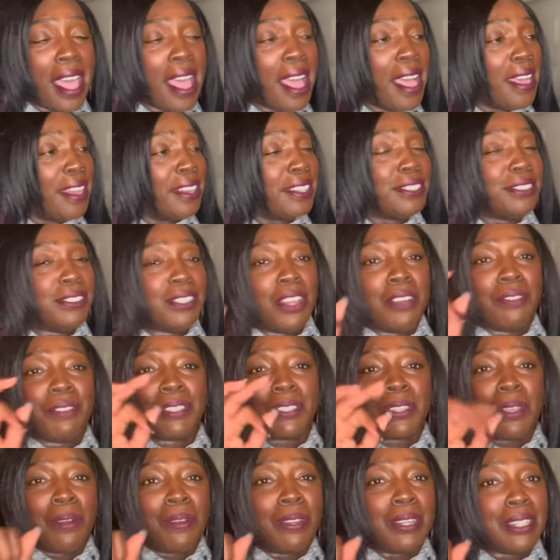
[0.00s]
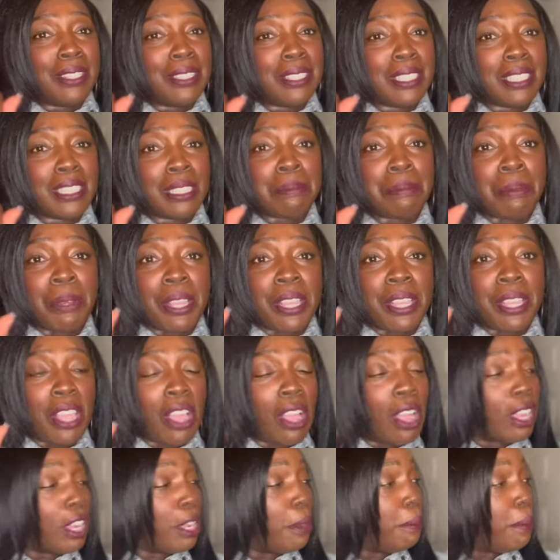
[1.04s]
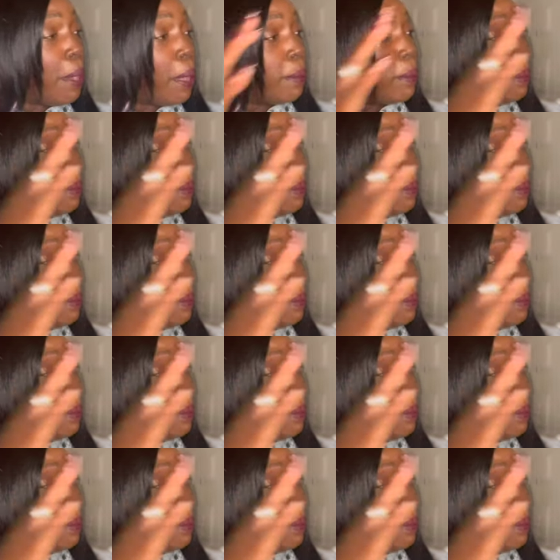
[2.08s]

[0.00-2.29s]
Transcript: I don't know if it's going into the spring, Yeah, I could probably